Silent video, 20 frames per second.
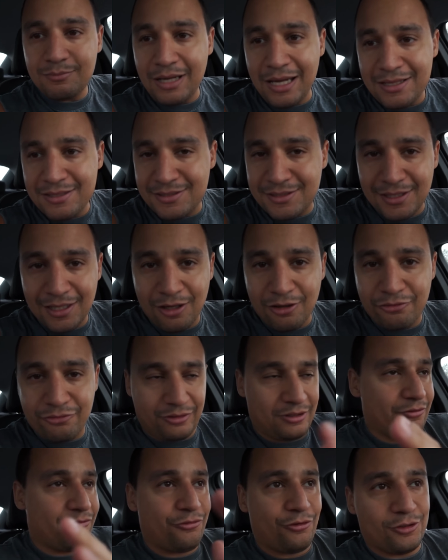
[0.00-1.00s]
them by itself
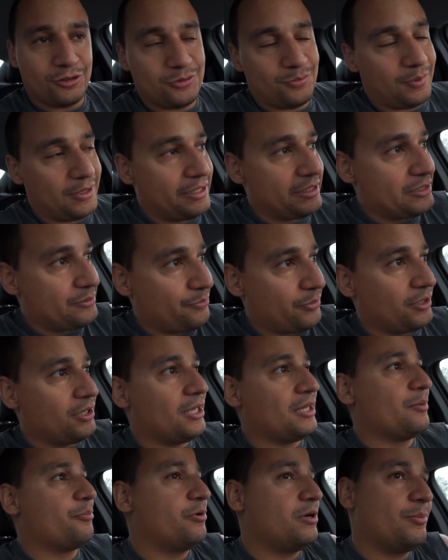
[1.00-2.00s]
in the first place? But
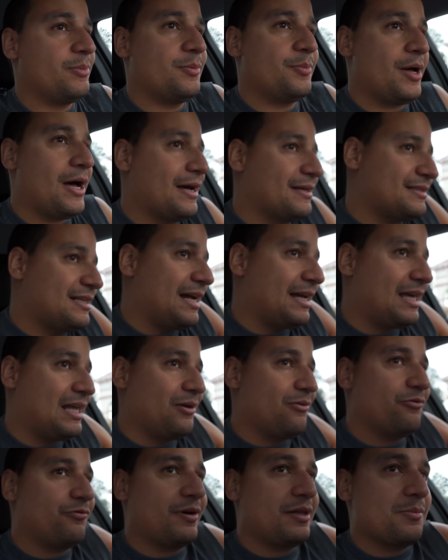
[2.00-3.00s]
now they put them in the box and I can't
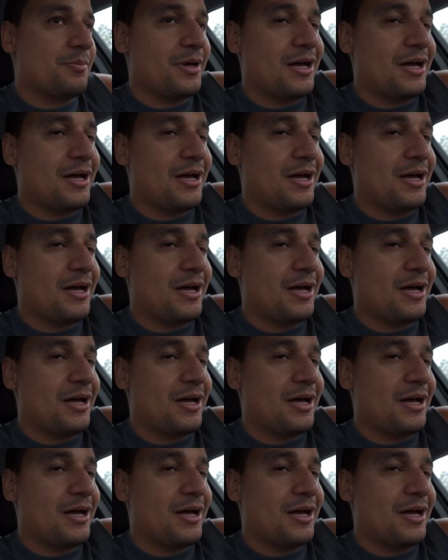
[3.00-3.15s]
even find the